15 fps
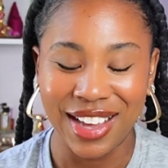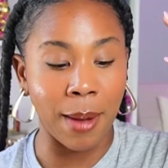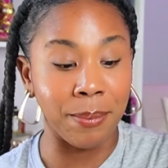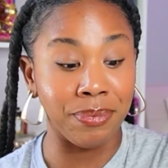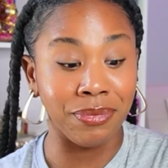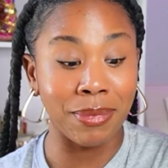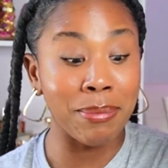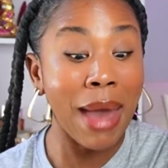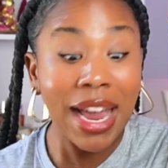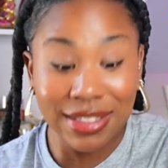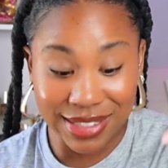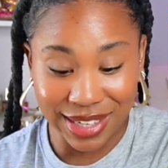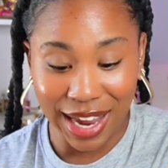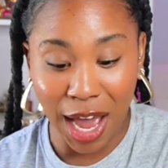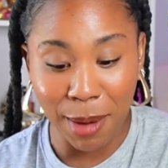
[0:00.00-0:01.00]
I'm
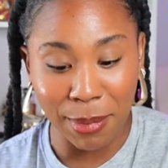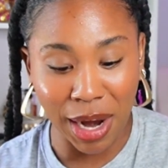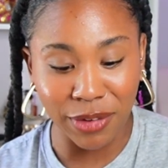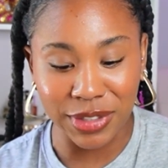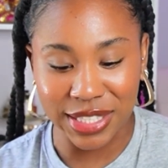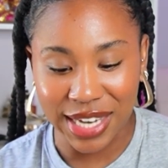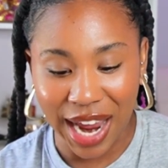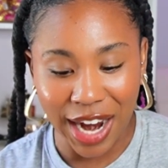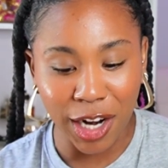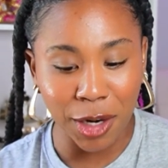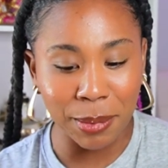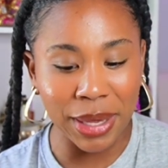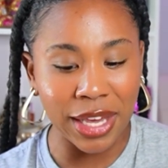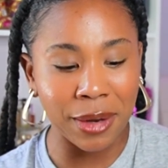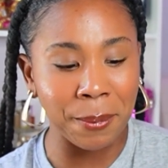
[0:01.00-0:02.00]
maxing out my
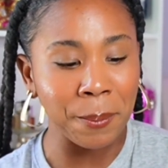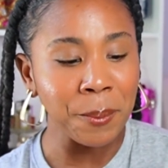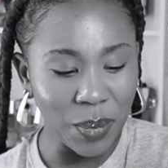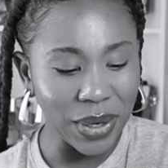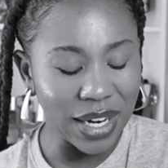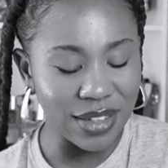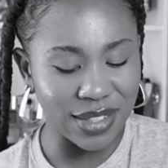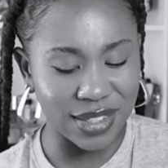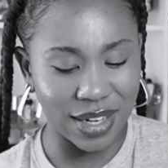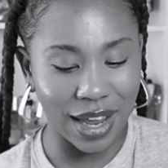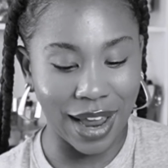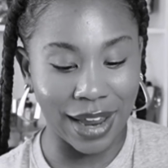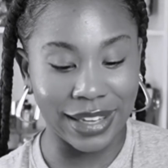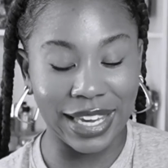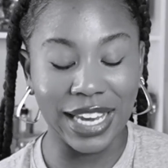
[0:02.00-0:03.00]
retirement. What else?
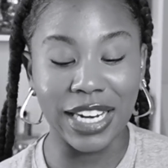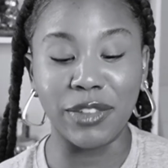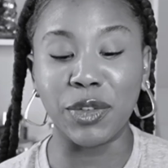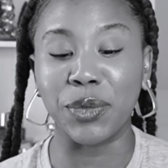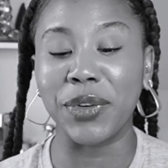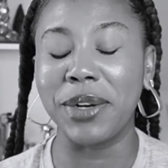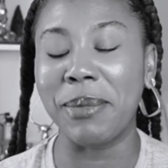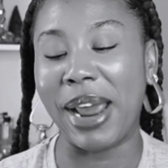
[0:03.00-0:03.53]
I can't even read my